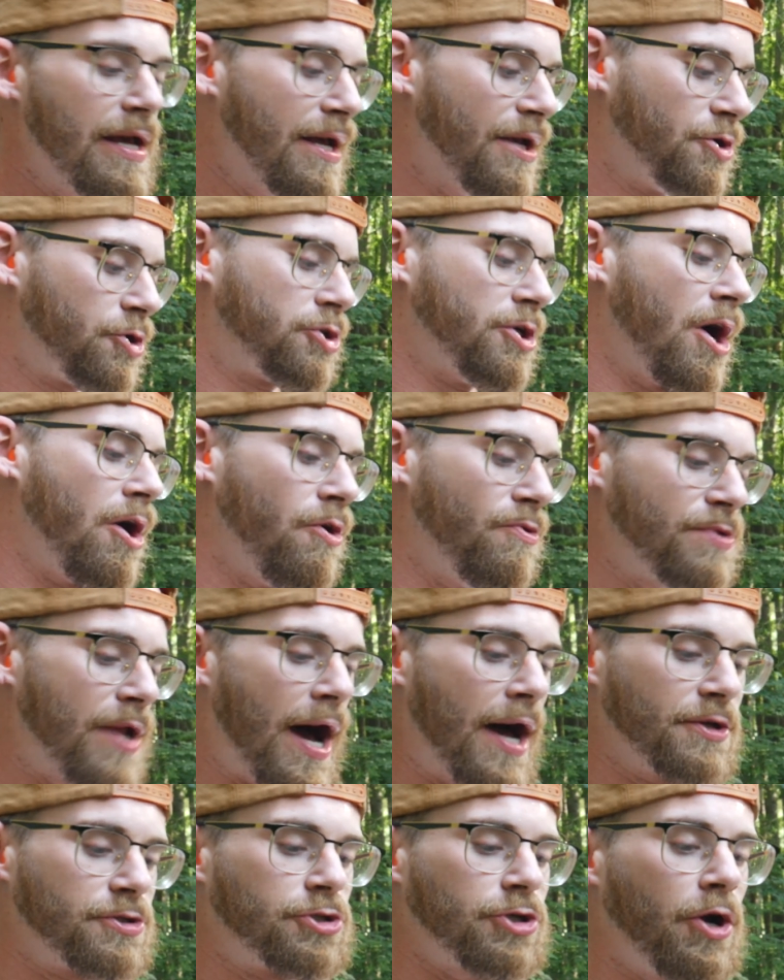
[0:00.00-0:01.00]
So
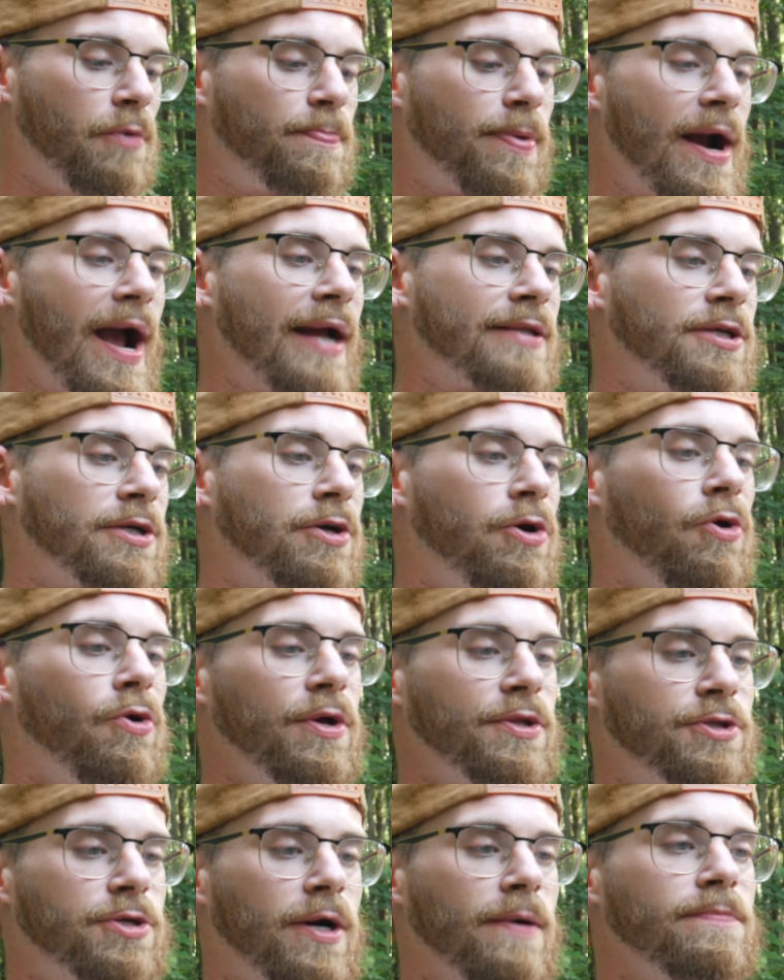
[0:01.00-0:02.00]
not so practical
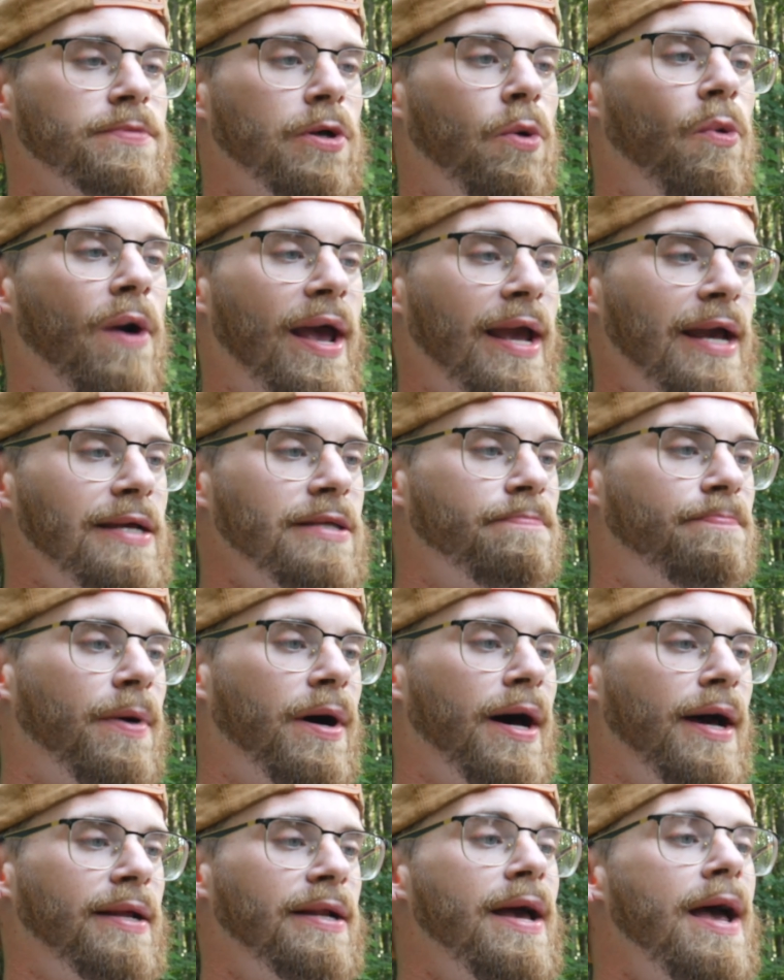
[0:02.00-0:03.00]
in terms of weight,
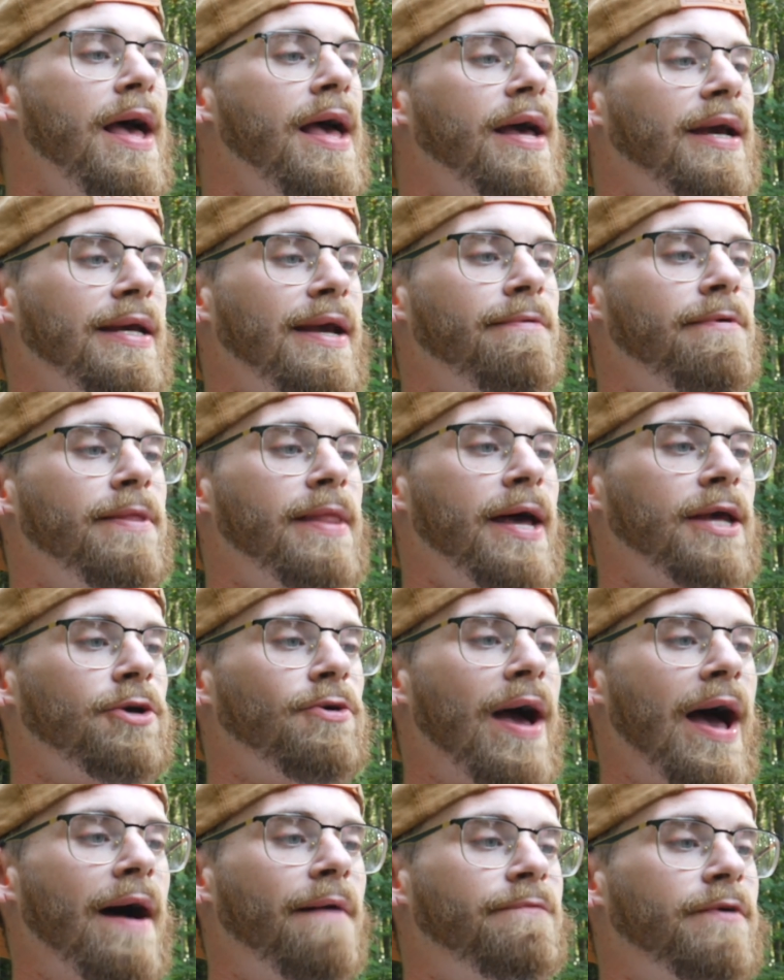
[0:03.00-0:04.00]
but given that you
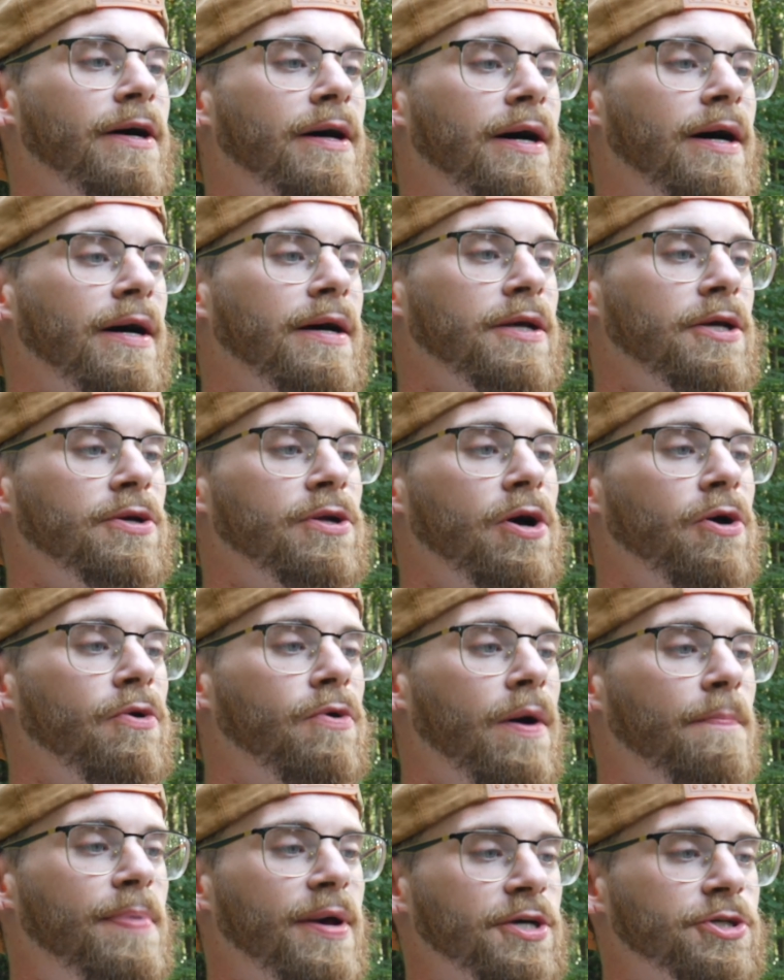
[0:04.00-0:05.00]
have a, you know,
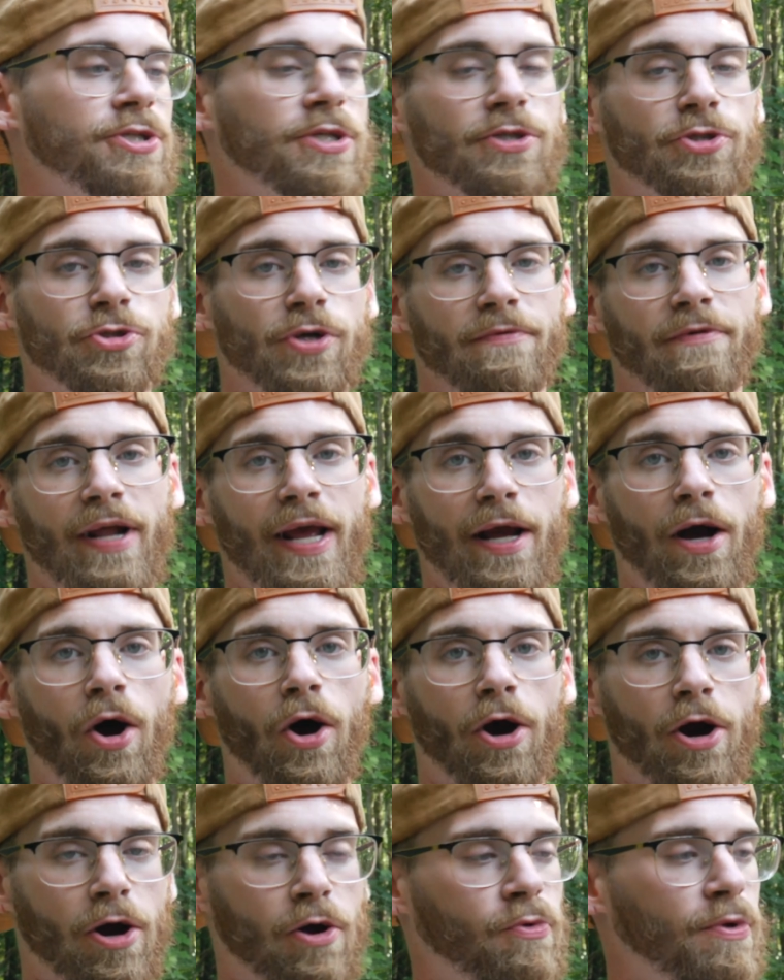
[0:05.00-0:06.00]
a piston-driven
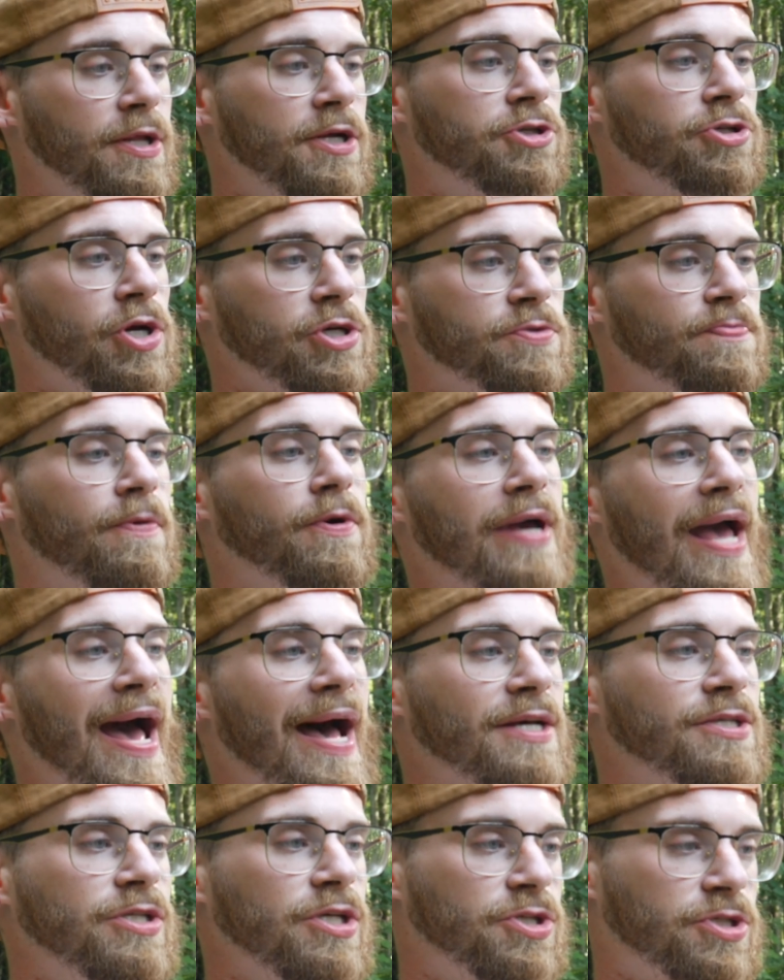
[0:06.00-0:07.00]
AR with adjustable
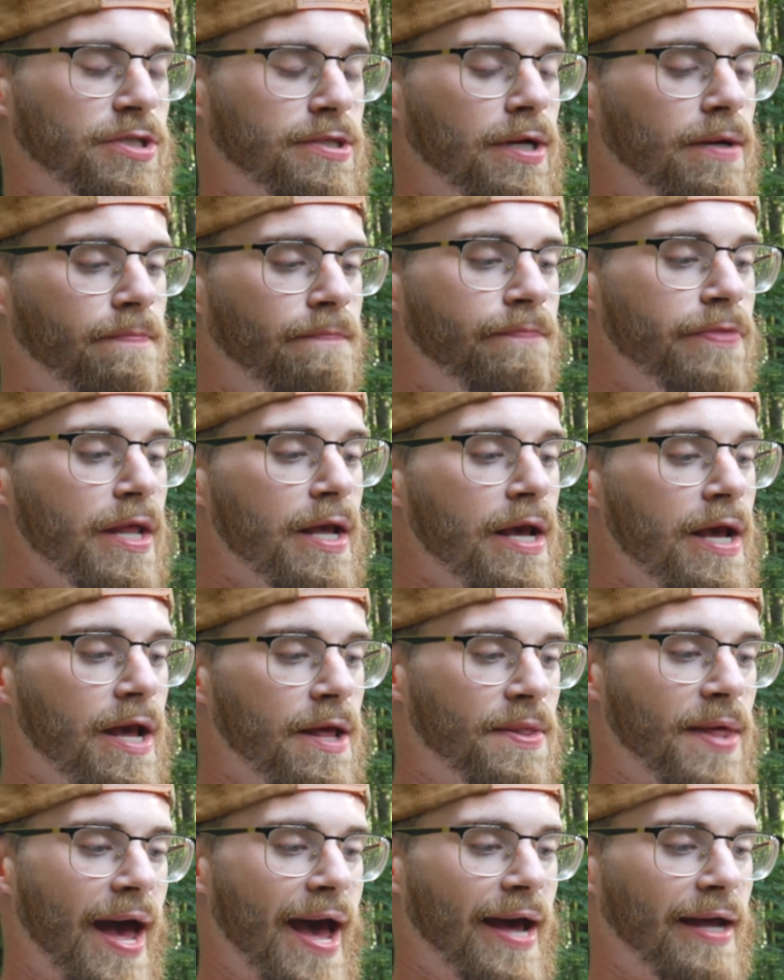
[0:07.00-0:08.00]
gas system
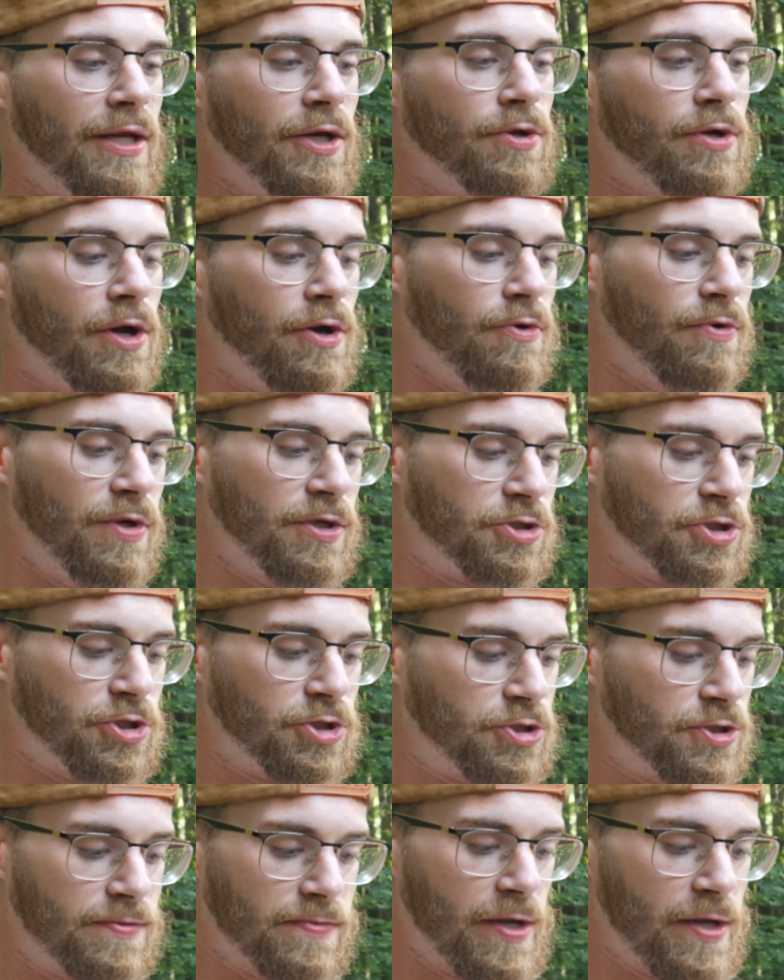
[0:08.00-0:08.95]
that, you know, is just